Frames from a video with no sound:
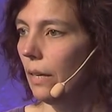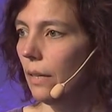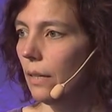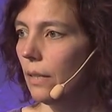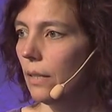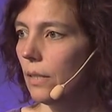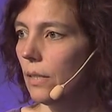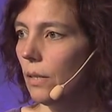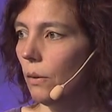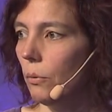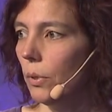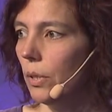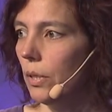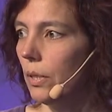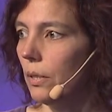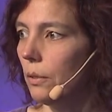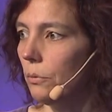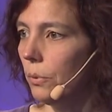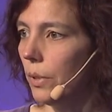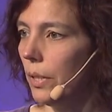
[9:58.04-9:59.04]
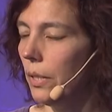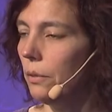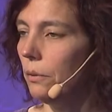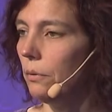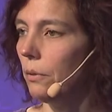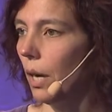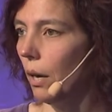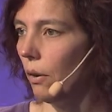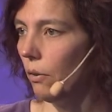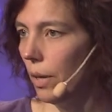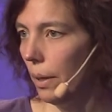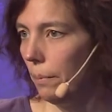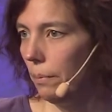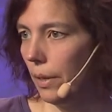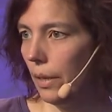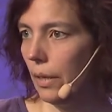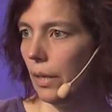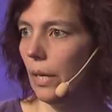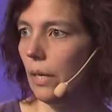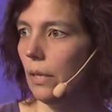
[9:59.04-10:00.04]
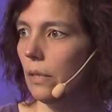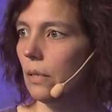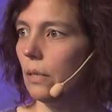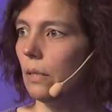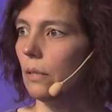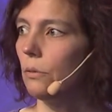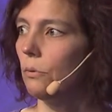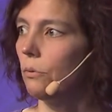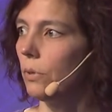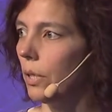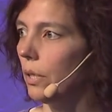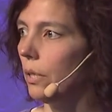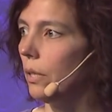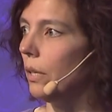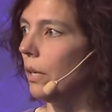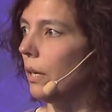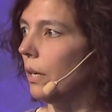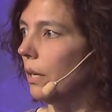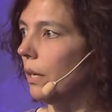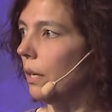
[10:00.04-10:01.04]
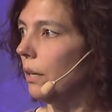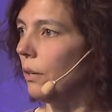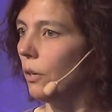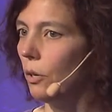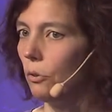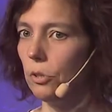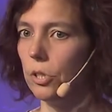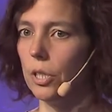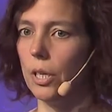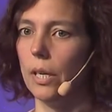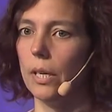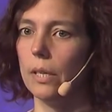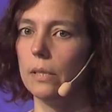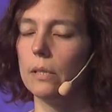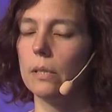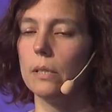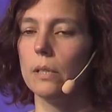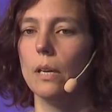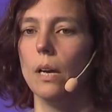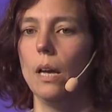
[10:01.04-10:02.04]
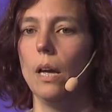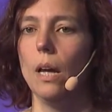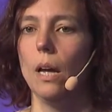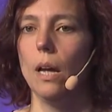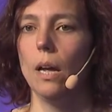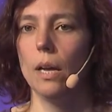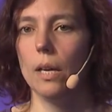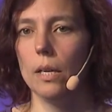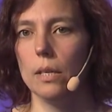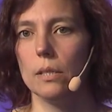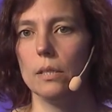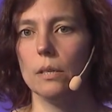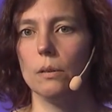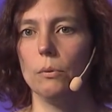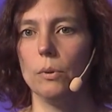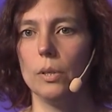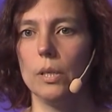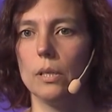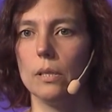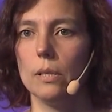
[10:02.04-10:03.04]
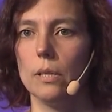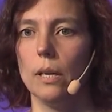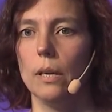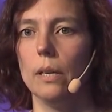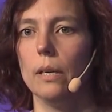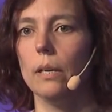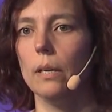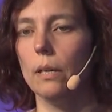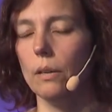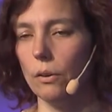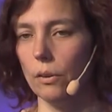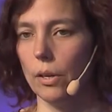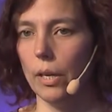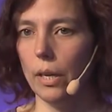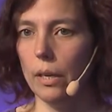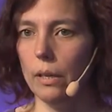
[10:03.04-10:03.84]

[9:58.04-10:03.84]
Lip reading: So what did we do? Our application is written in Node.js, and so we decided, okay,